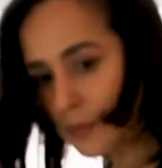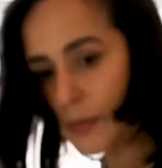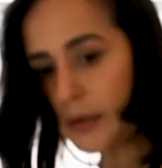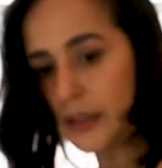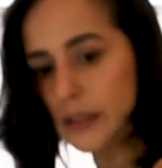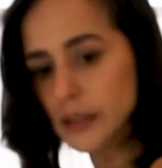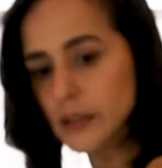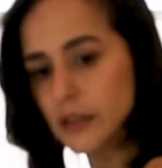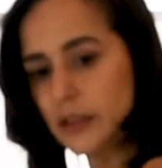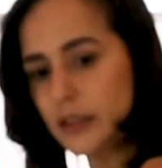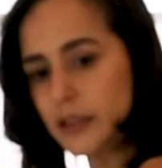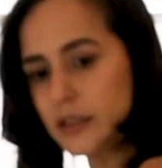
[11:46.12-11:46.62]
button,
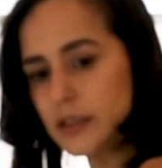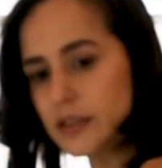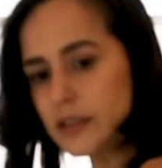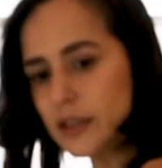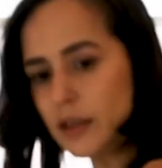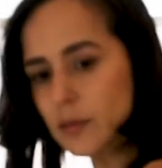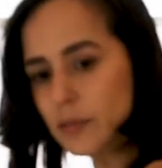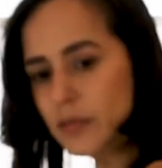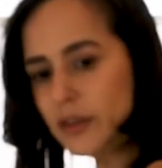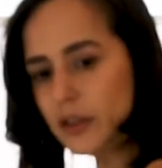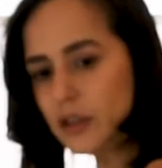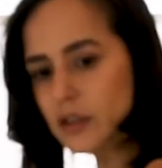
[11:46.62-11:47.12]
and
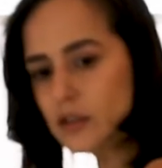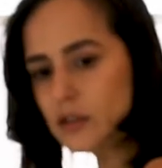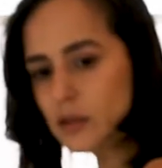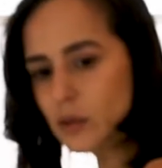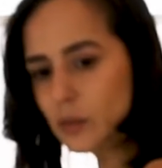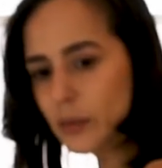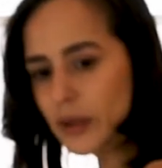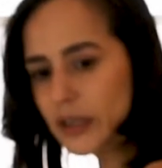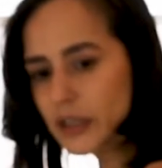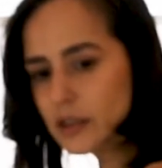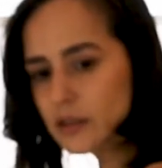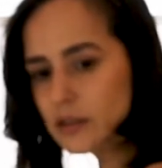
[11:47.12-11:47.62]
same thing as the
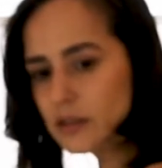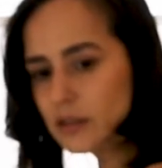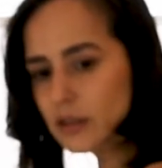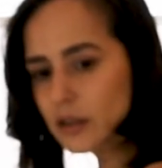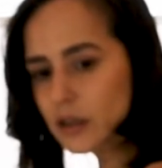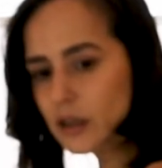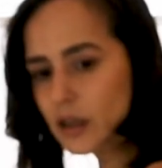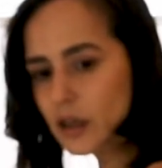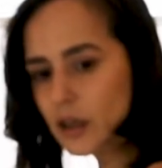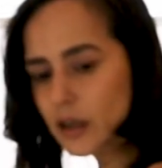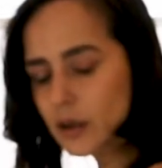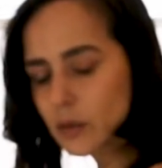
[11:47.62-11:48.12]
waist.
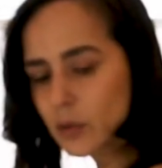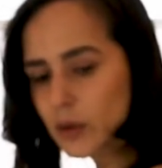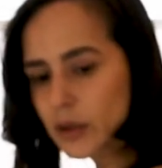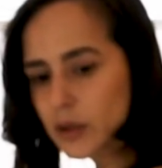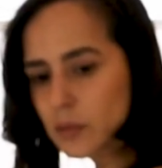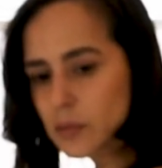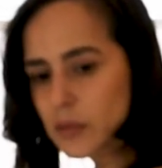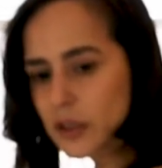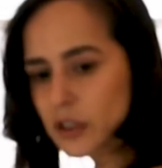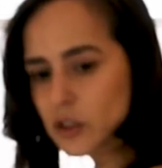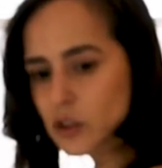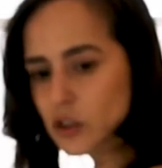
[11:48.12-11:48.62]
Like I want to
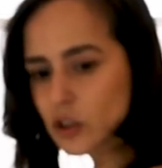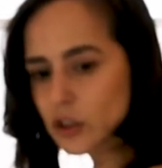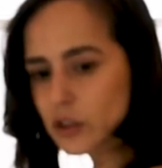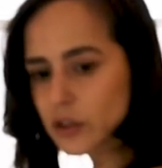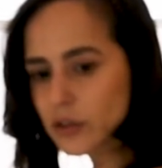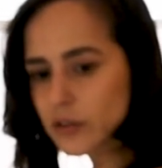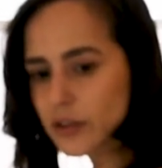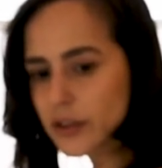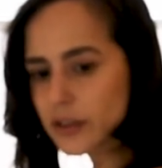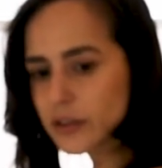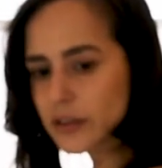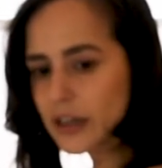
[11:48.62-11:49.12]
make sure
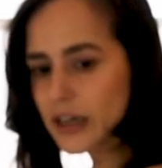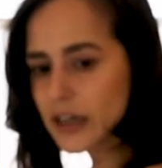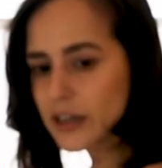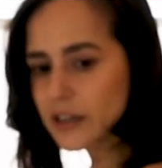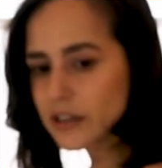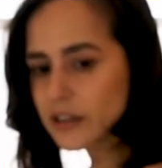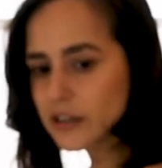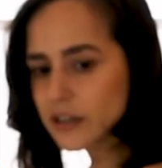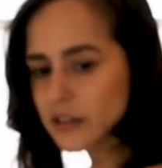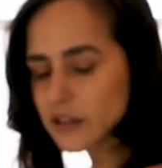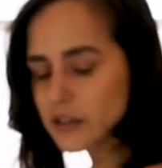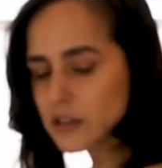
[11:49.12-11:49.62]
that
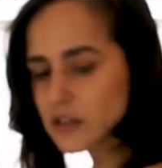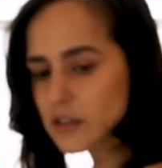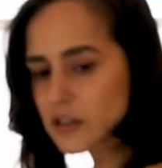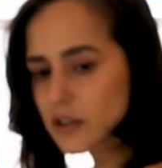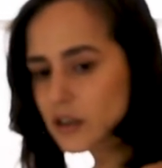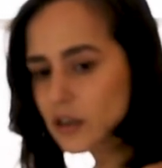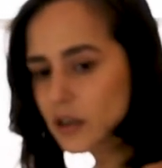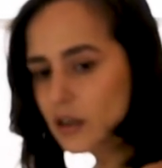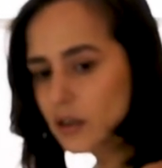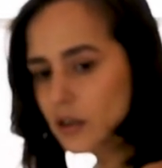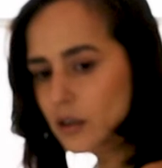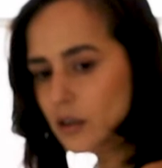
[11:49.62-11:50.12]
that is
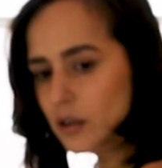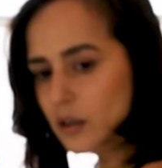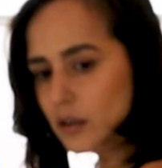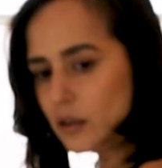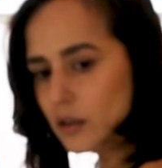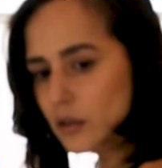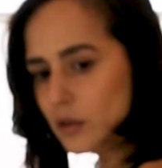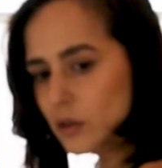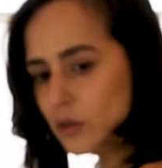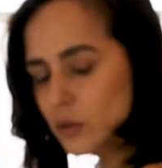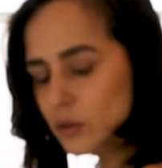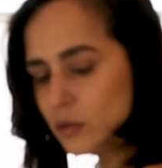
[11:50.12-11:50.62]

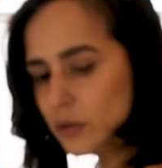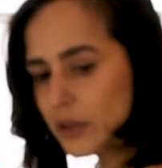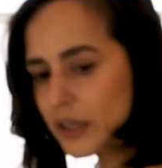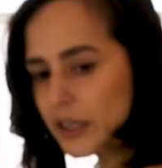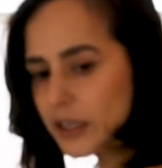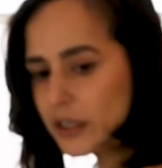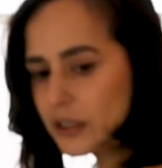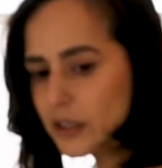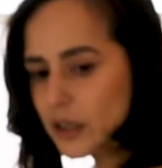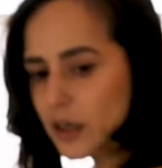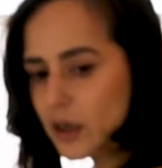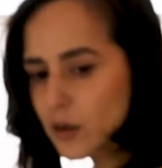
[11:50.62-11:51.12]

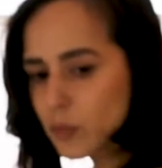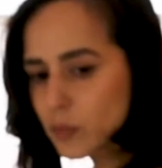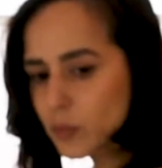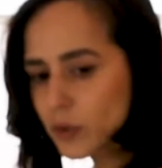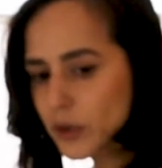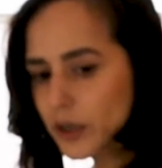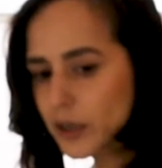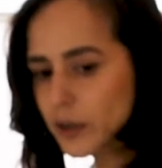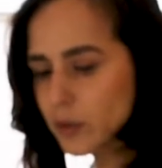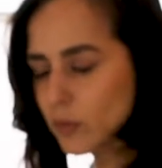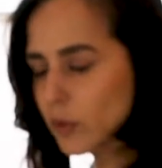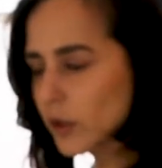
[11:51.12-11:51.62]
right up
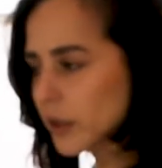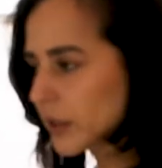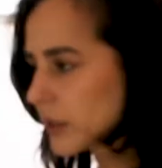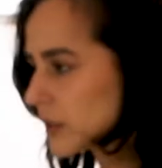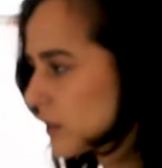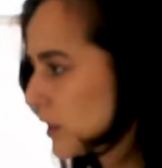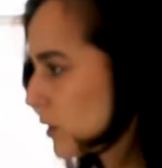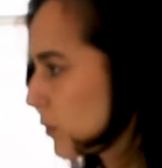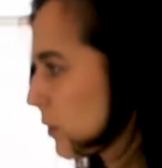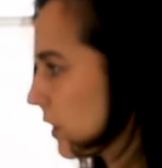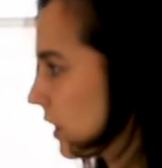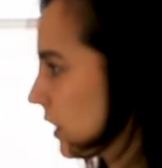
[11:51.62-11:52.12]
where I want it
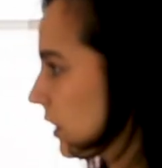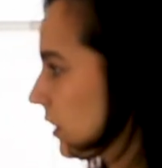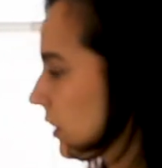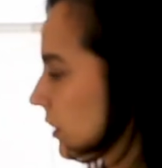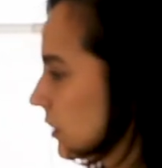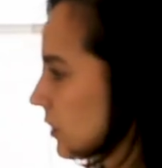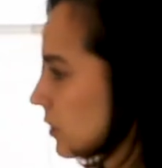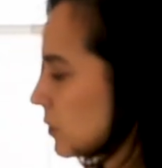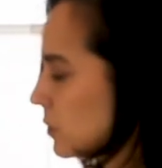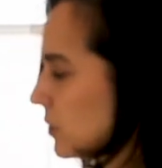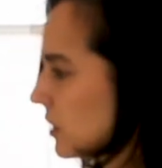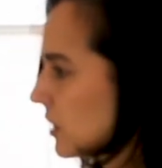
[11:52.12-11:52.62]
to be.
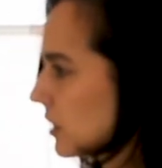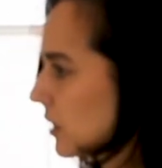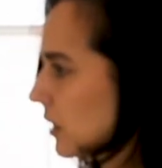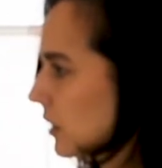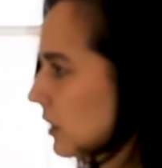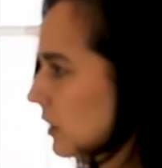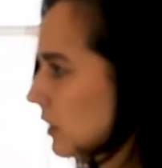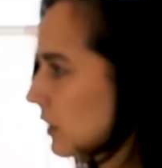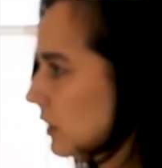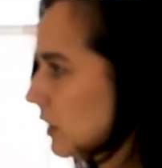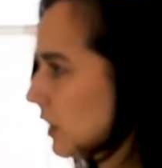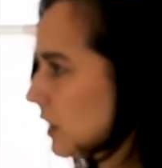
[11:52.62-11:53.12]
I'm
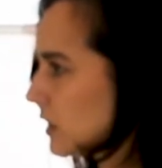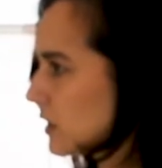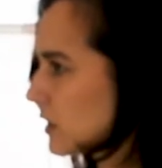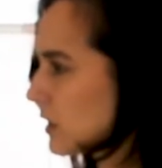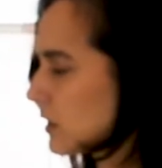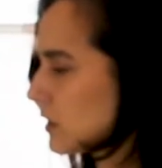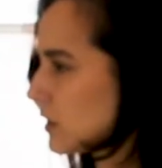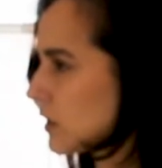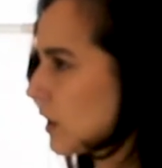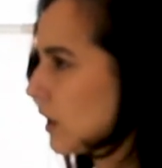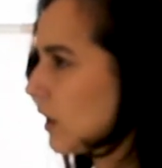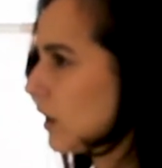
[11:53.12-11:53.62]
standing nice
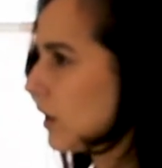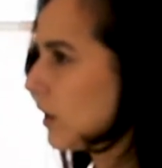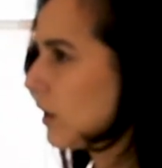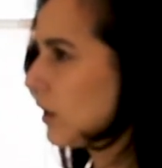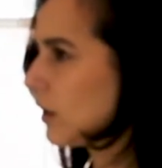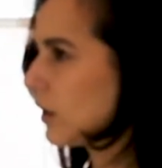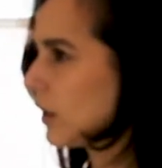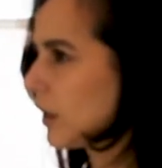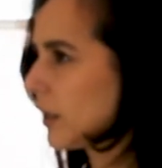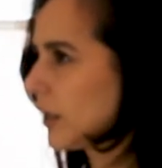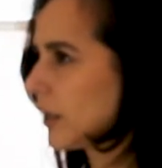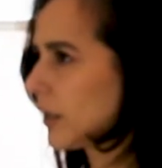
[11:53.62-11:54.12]
and
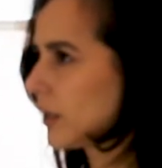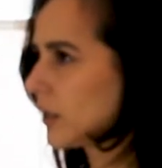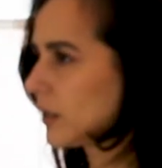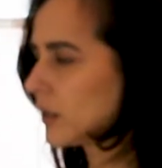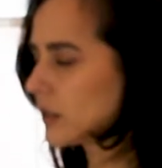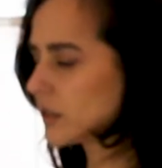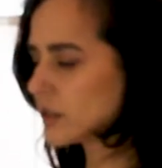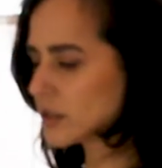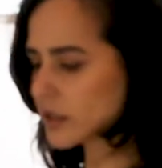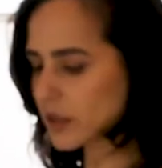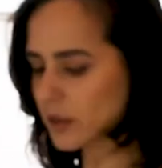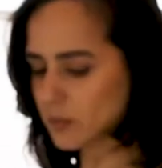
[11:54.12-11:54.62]
tall
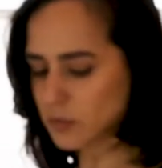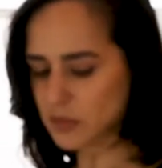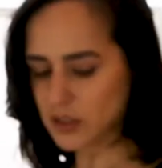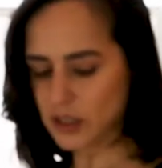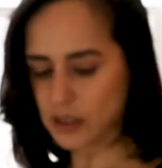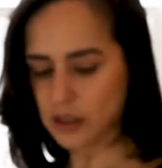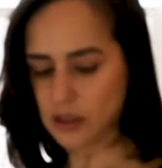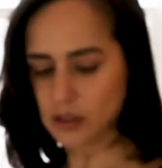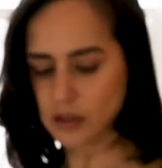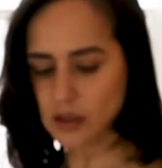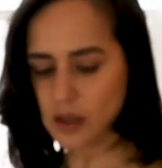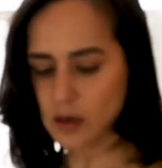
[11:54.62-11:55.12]
and I'm
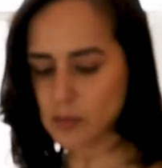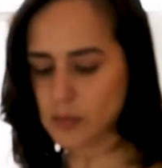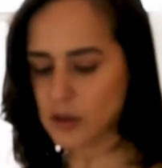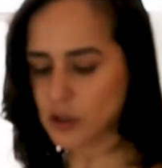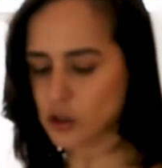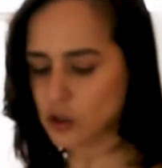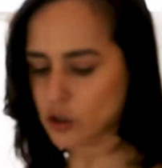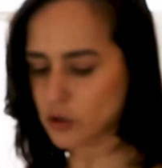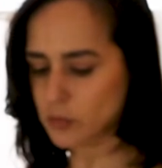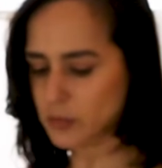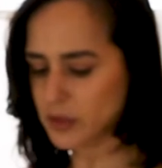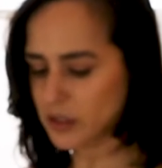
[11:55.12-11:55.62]
taking that
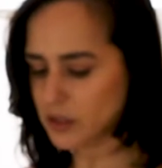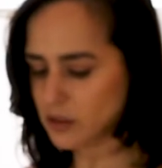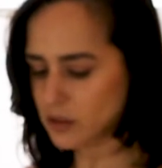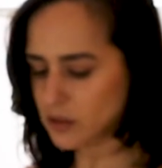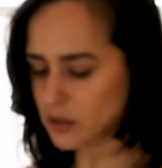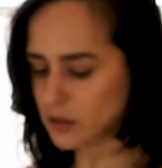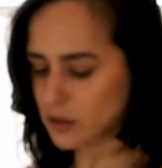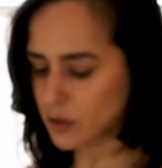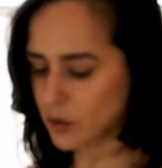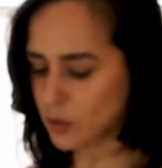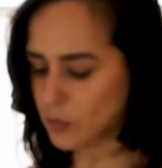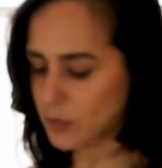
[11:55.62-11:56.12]
measurement.
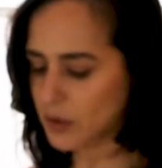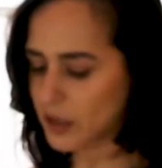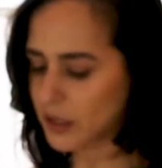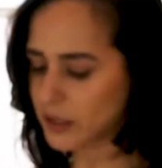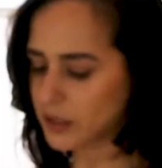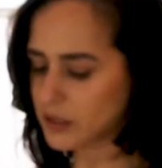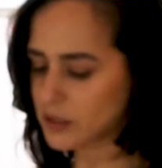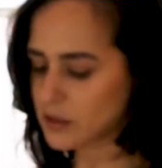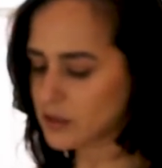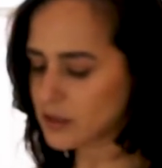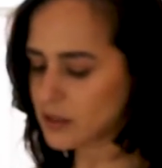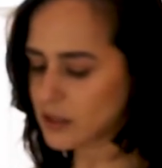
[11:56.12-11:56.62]
So
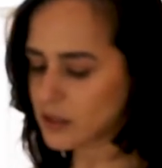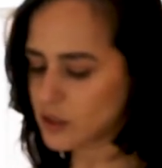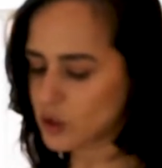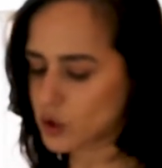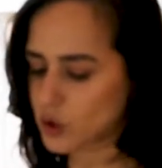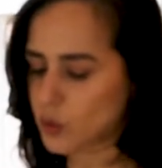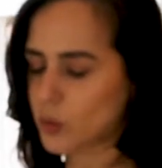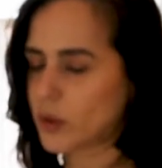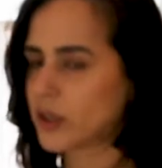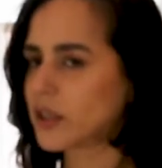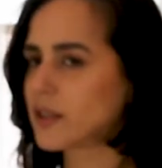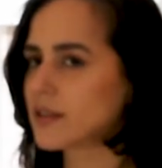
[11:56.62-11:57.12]
mine is like
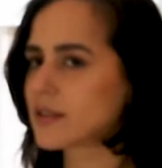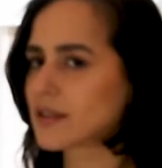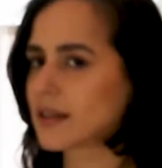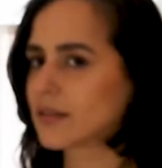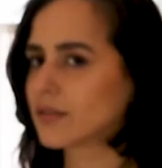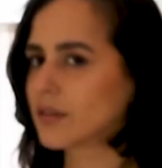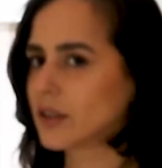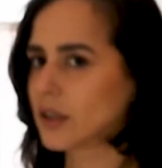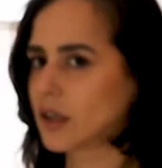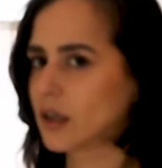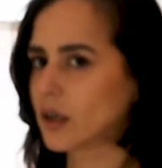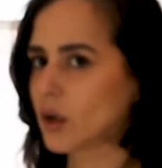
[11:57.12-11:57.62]

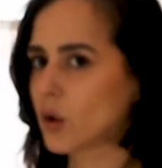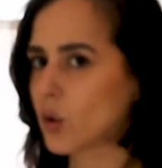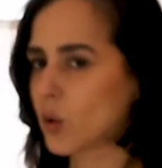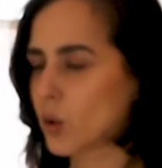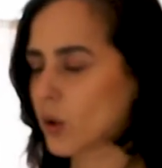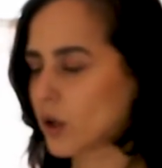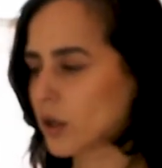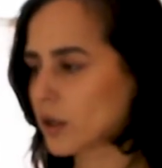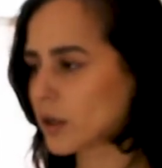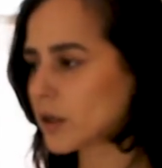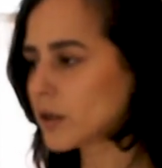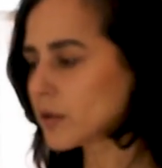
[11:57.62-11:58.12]
27
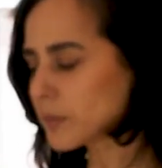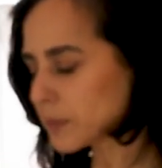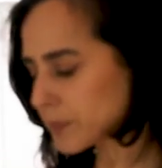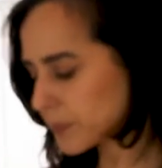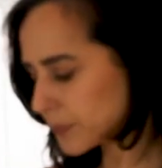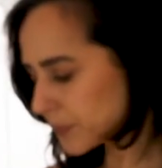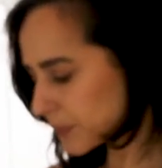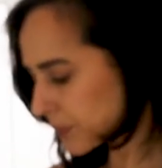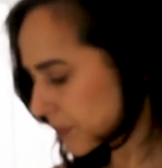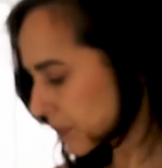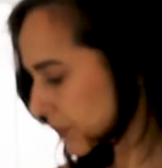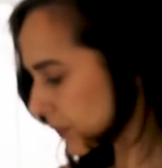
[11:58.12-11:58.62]
1/4.
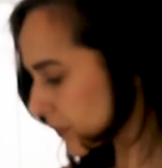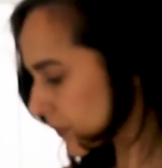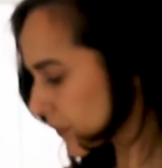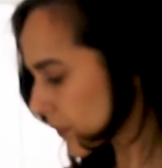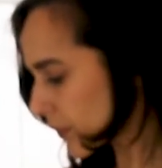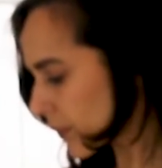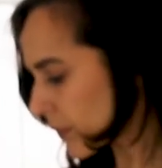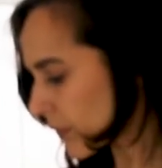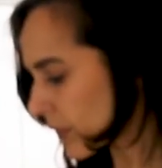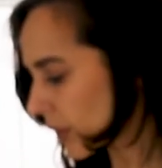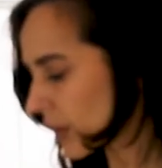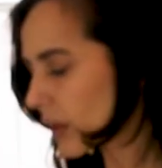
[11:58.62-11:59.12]

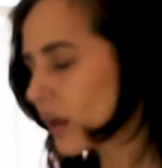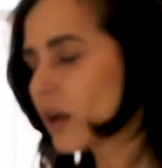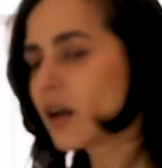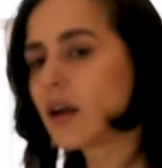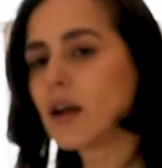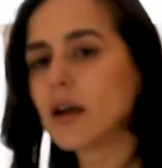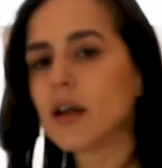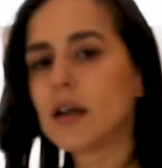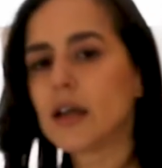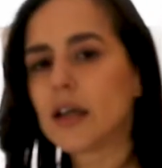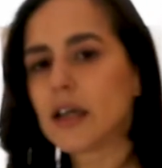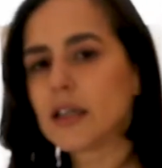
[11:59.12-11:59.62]

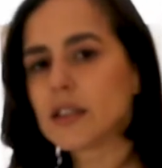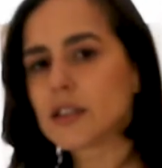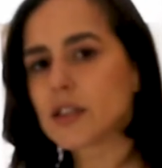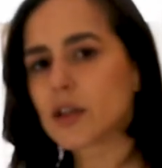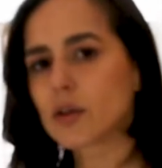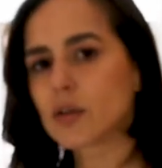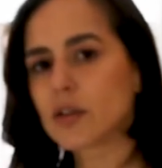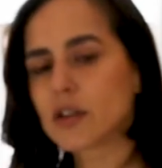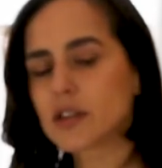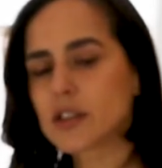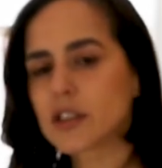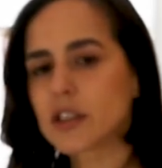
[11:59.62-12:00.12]
And so
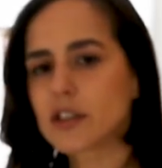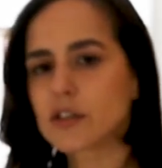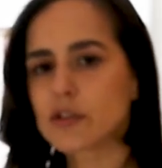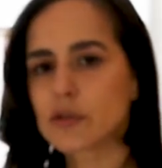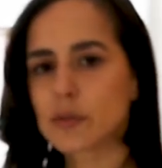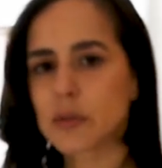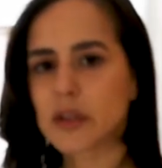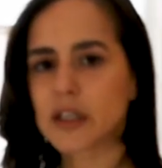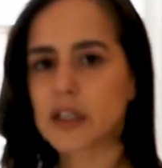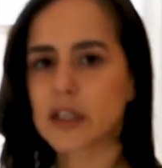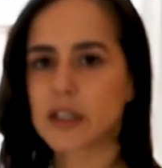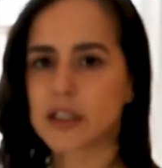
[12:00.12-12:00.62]
this gives
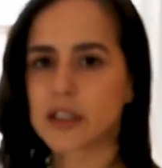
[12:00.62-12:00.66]
me an